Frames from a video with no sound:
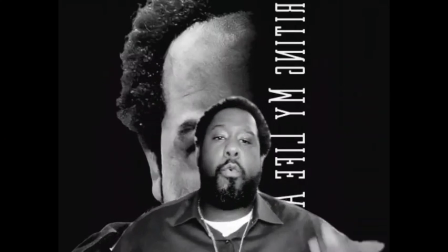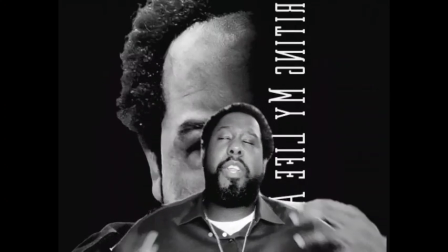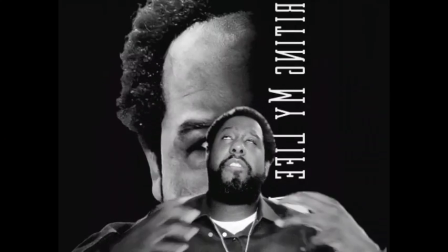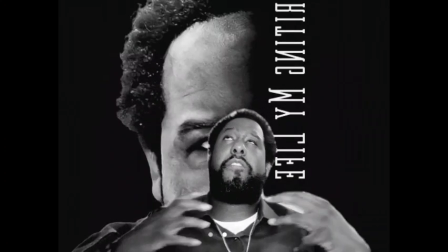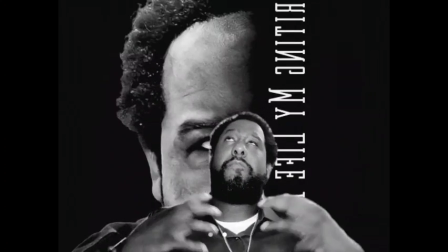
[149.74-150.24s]

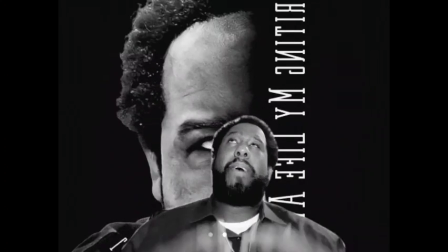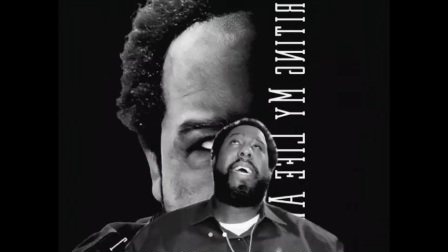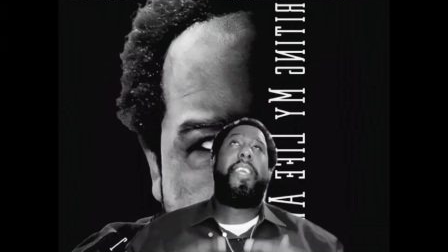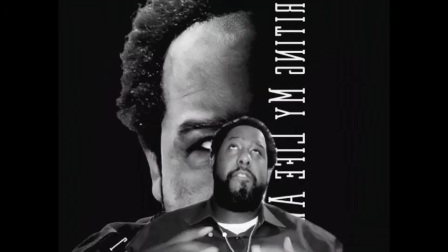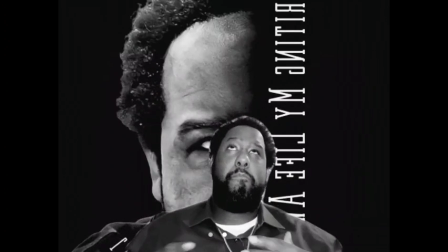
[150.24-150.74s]
What
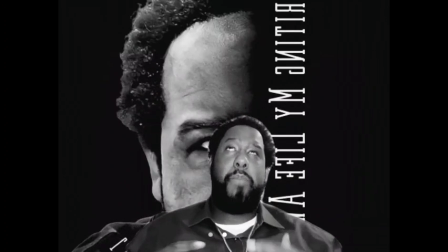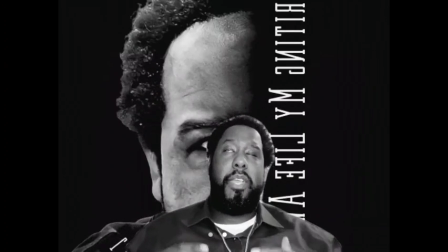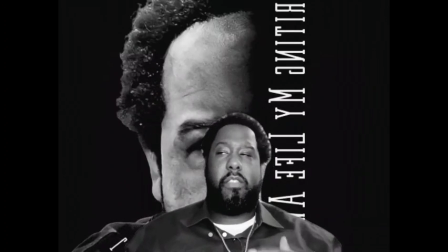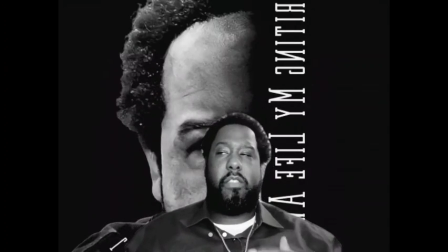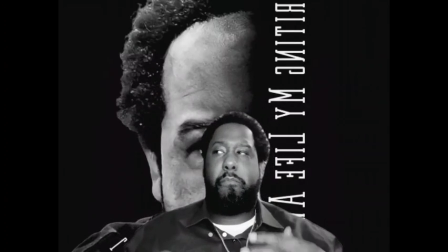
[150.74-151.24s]
inspired
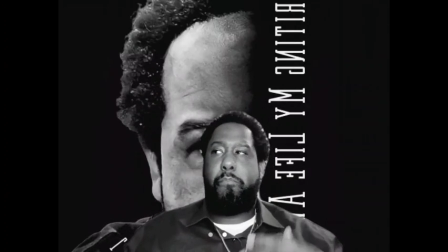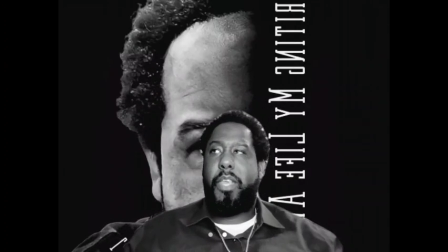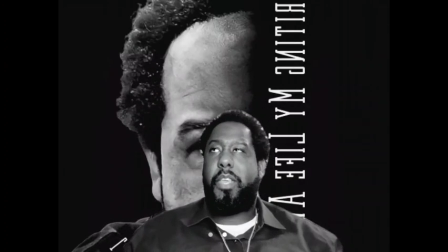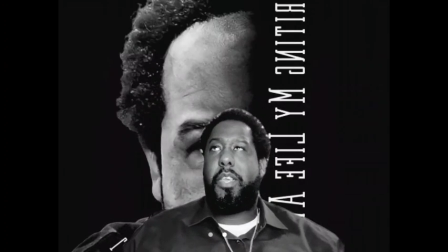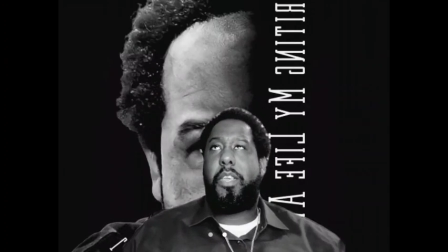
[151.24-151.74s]
me to
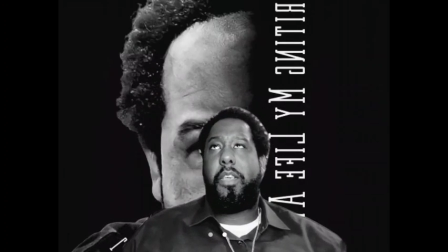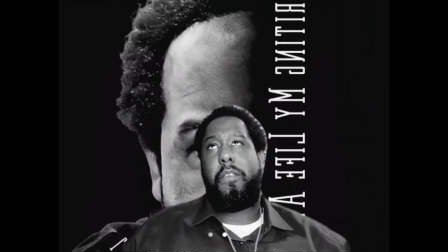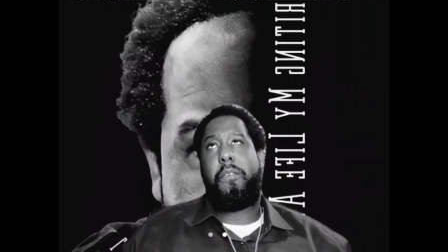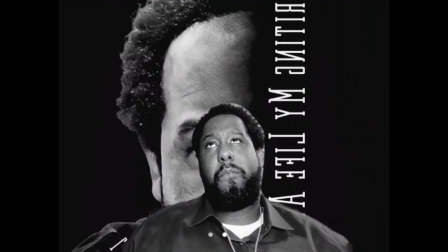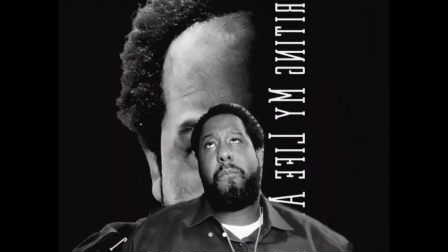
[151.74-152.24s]
be
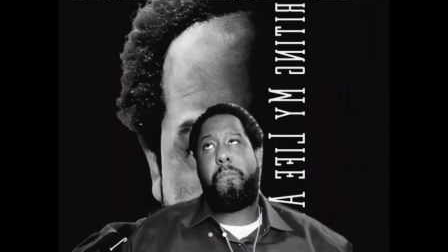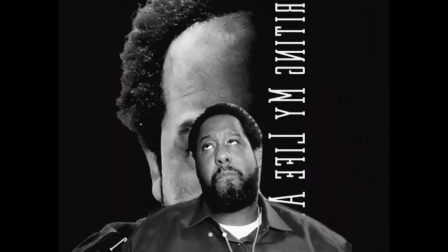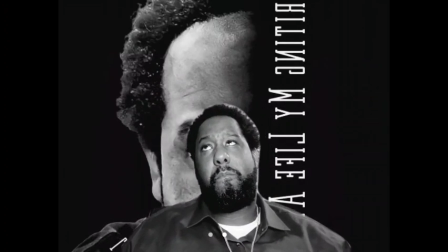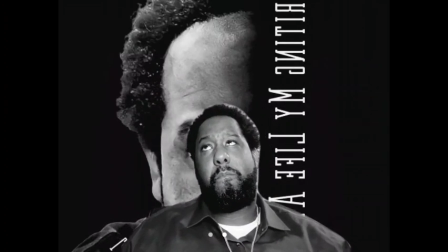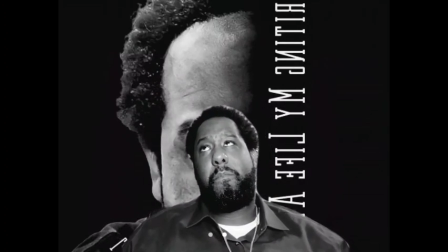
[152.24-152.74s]

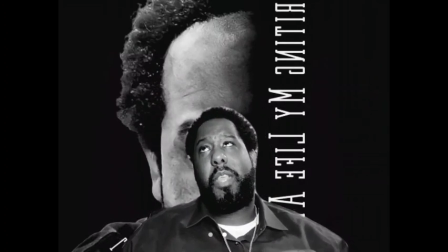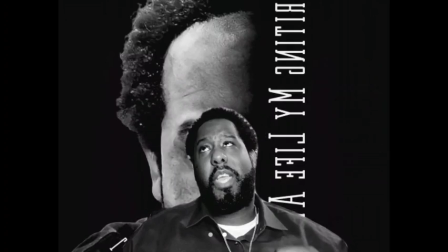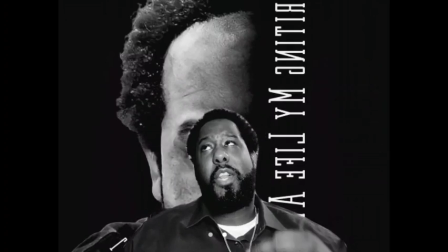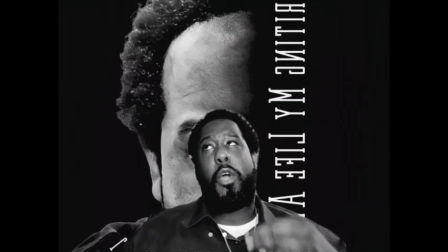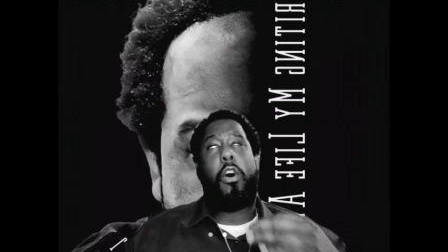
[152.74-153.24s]

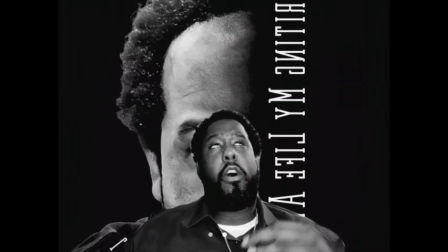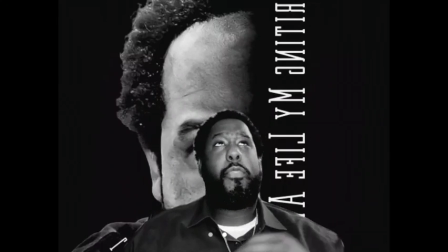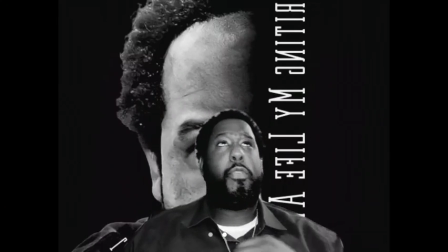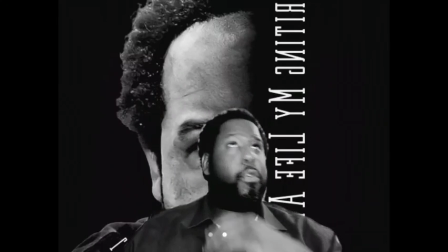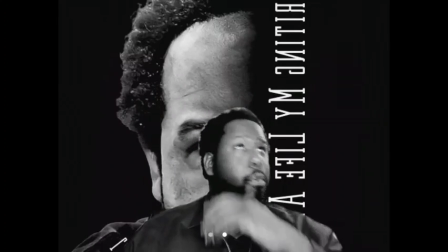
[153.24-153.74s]
an
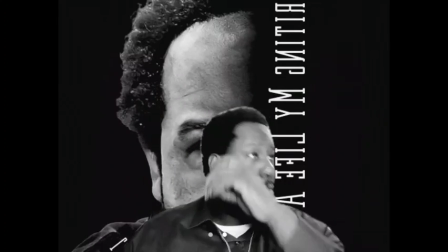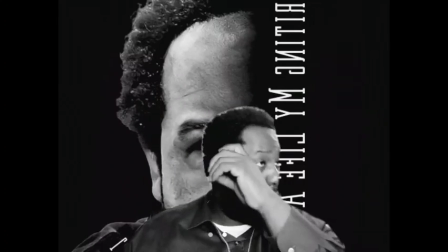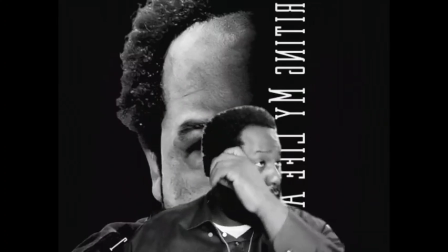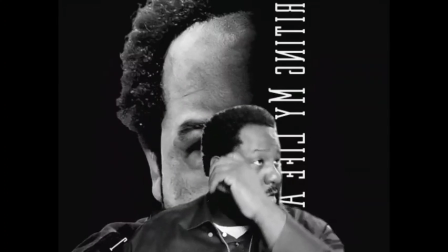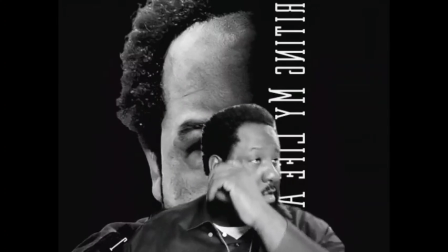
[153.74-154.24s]
author
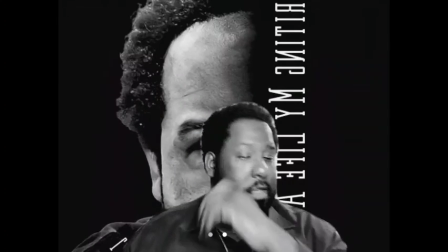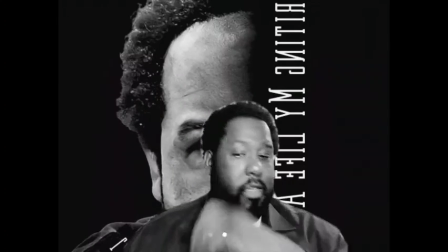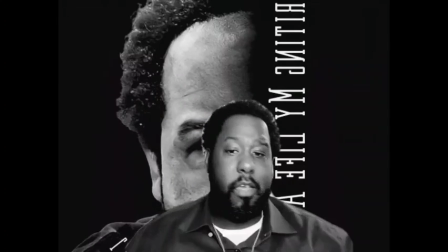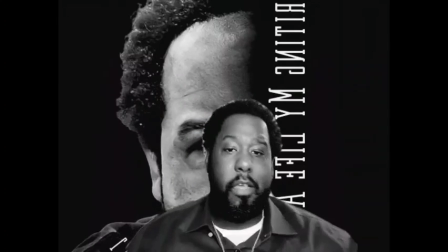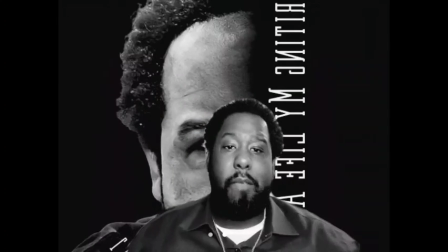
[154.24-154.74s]

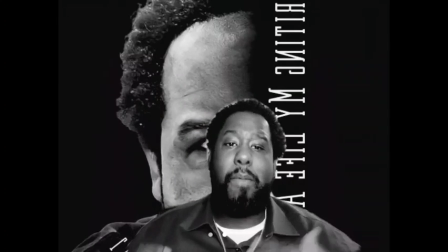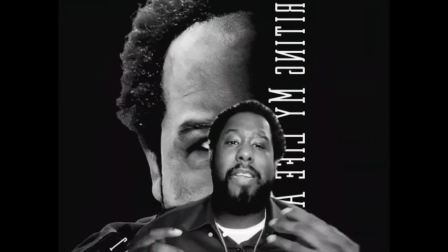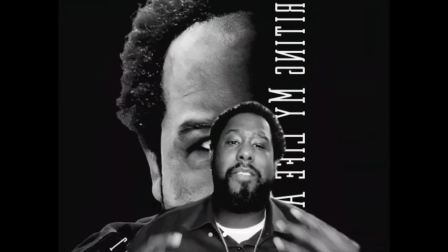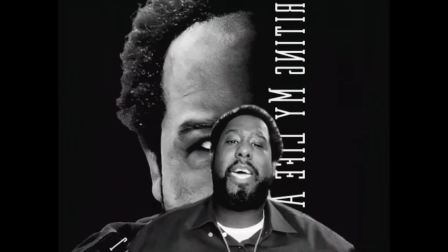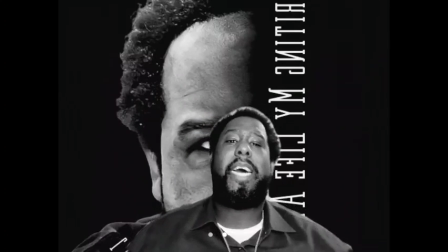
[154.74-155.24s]
was
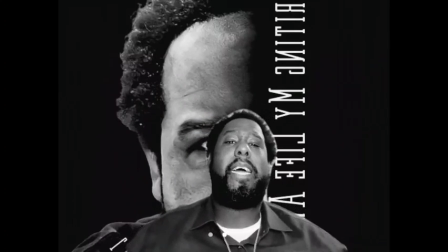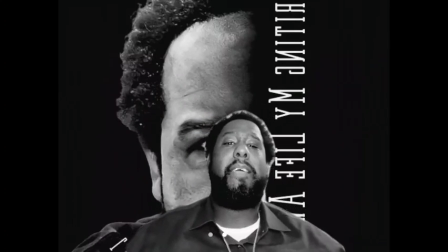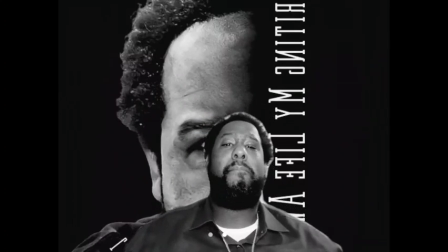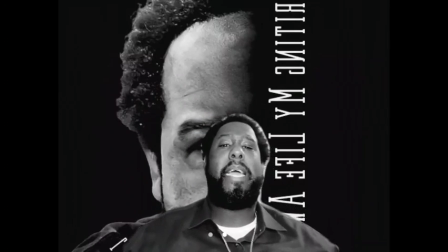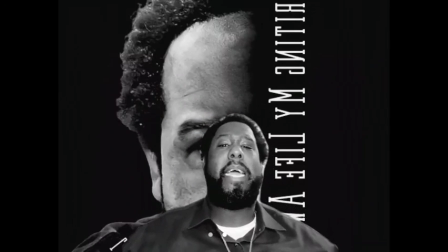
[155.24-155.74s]
my
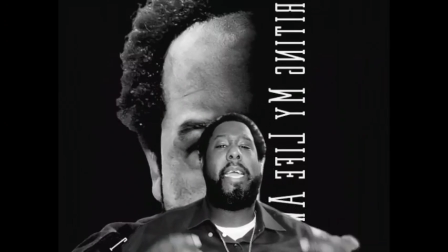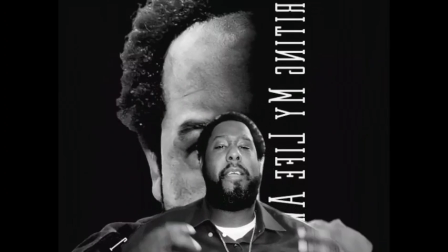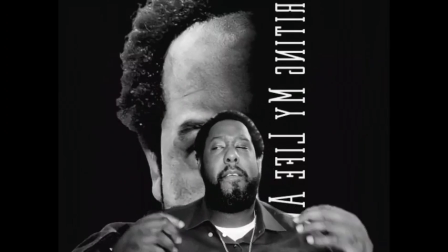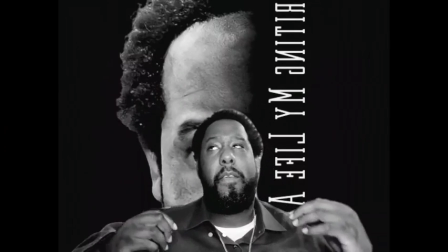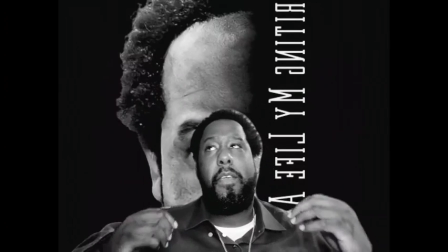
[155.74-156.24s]
time
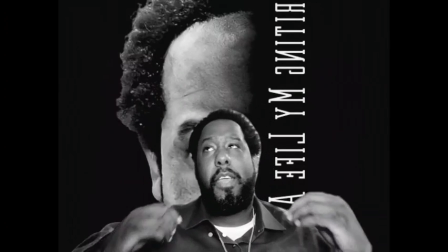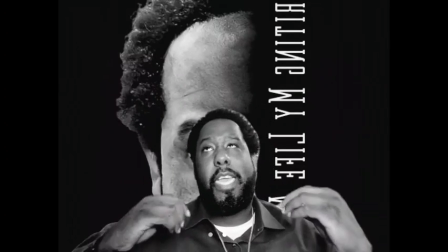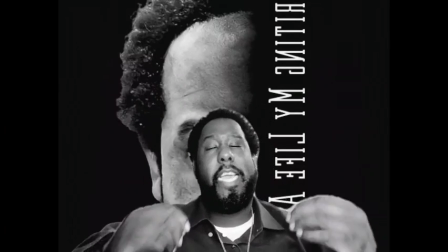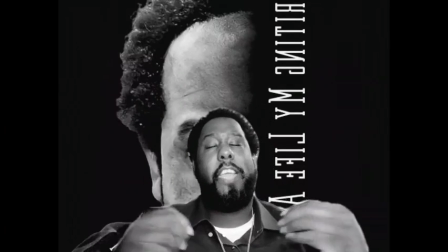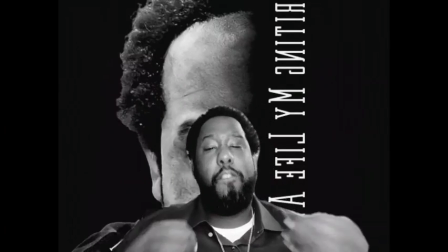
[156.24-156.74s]
at
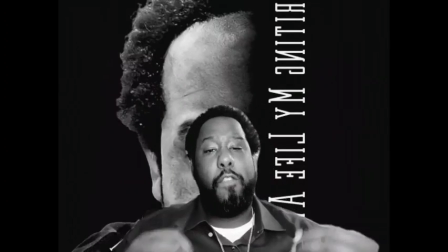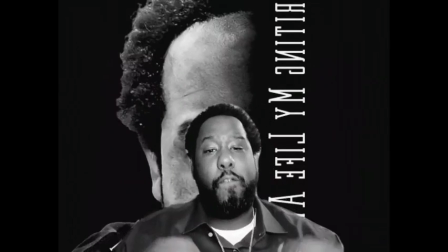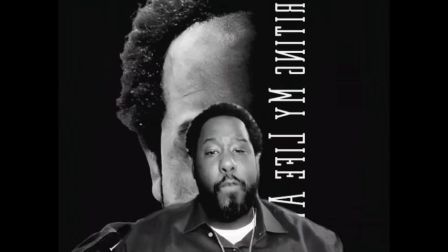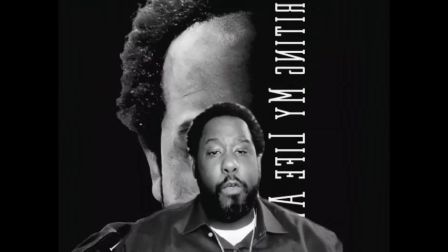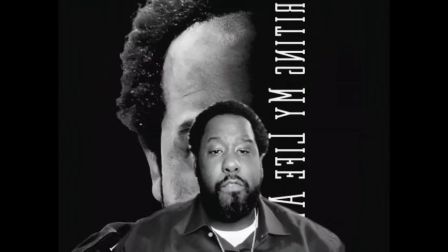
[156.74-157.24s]
Kane
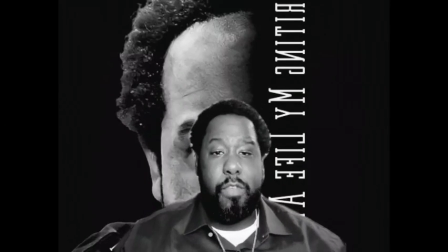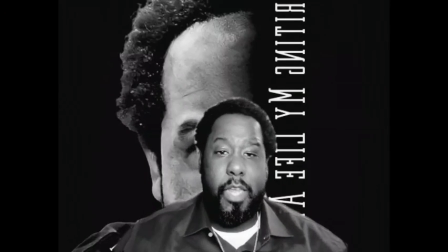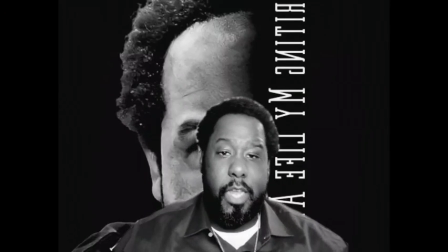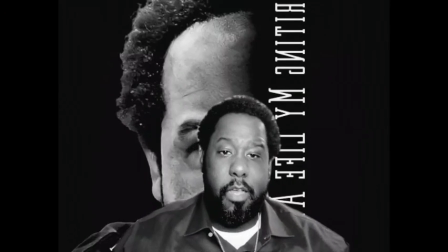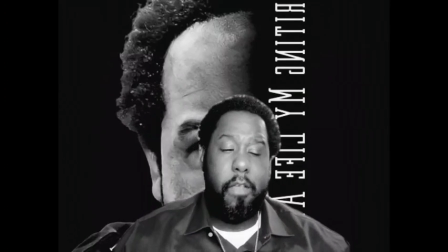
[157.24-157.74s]

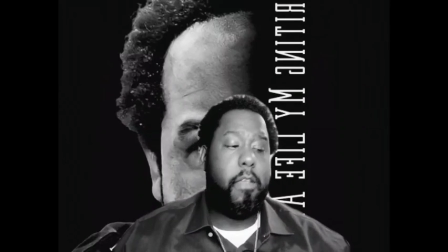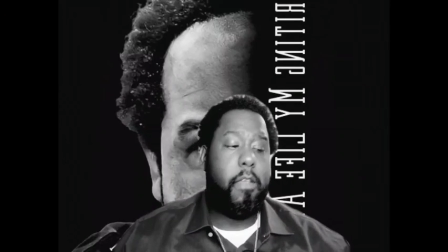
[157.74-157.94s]
University.